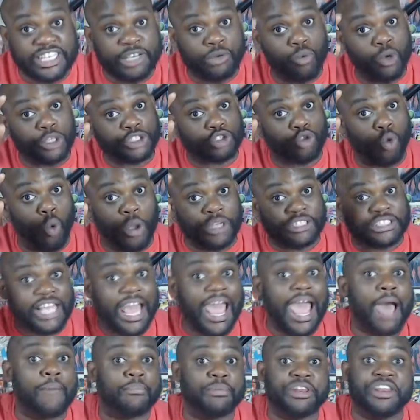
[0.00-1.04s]
what's going to
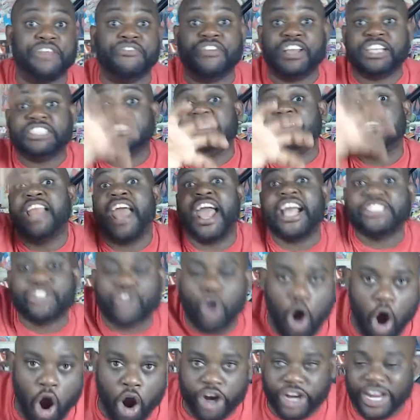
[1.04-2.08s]
happen in this next
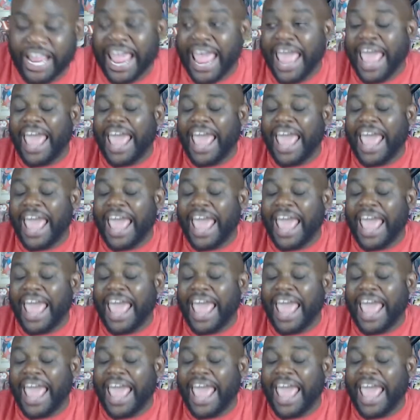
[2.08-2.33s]
arc